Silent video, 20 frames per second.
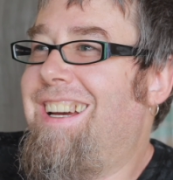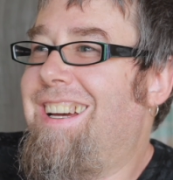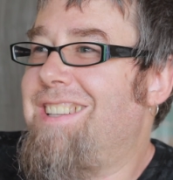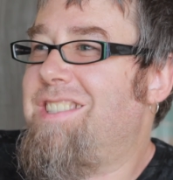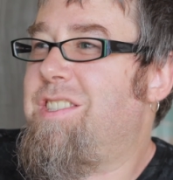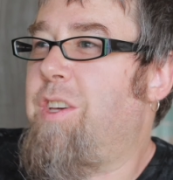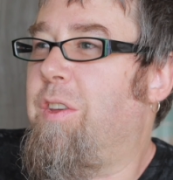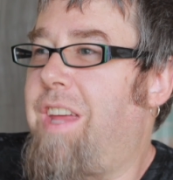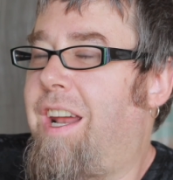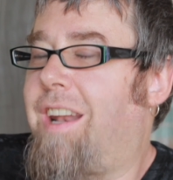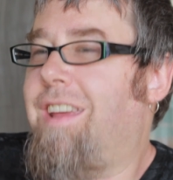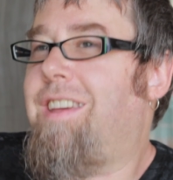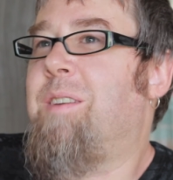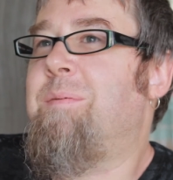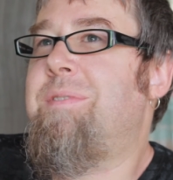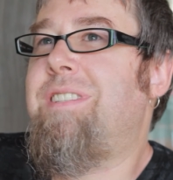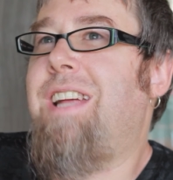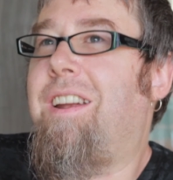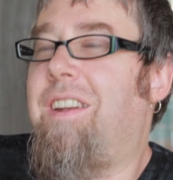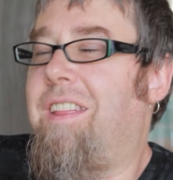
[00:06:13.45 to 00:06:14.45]
So then it
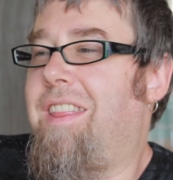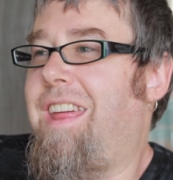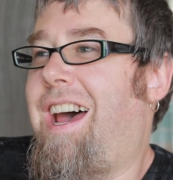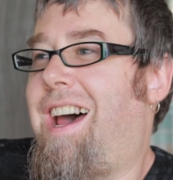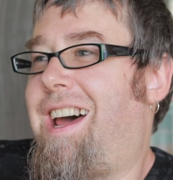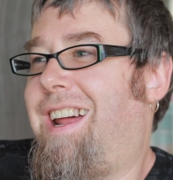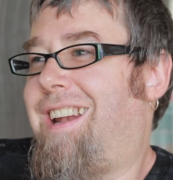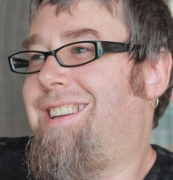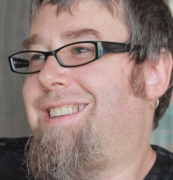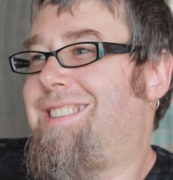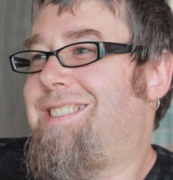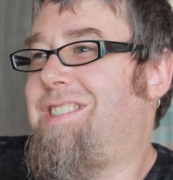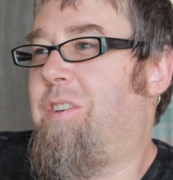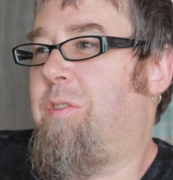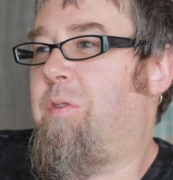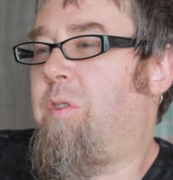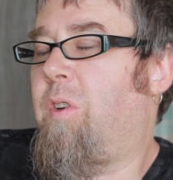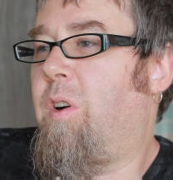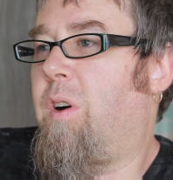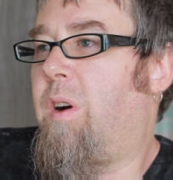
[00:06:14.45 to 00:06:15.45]
comes down to that. So
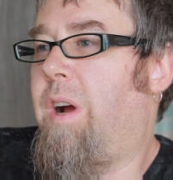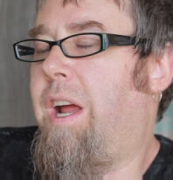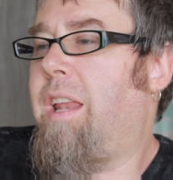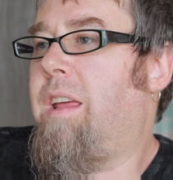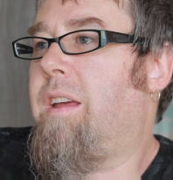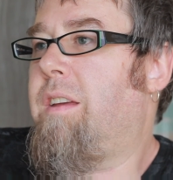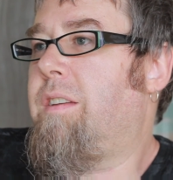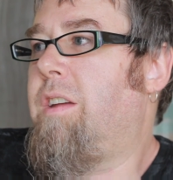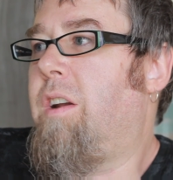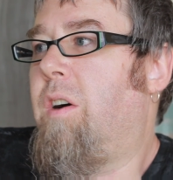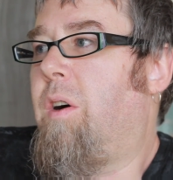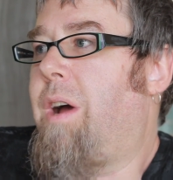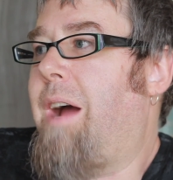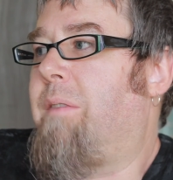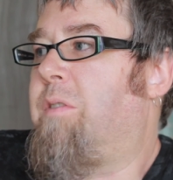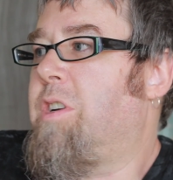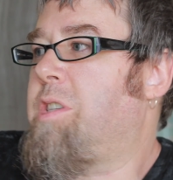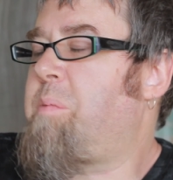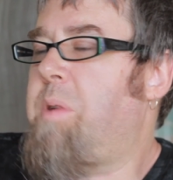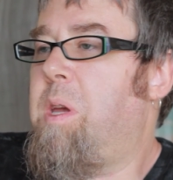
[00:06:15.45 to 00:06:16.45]
for any
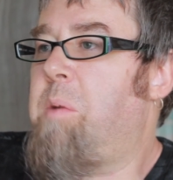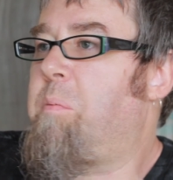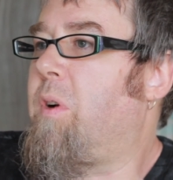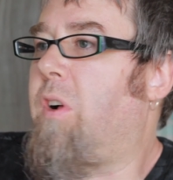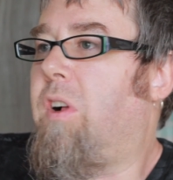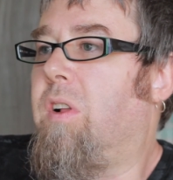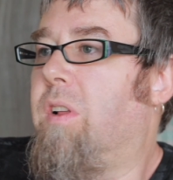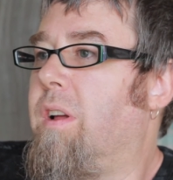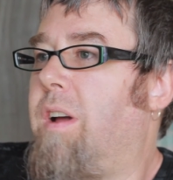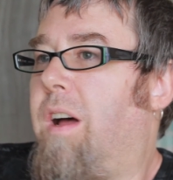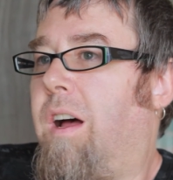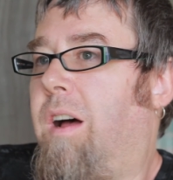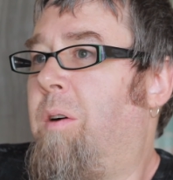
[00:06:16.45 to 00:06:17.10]
average people,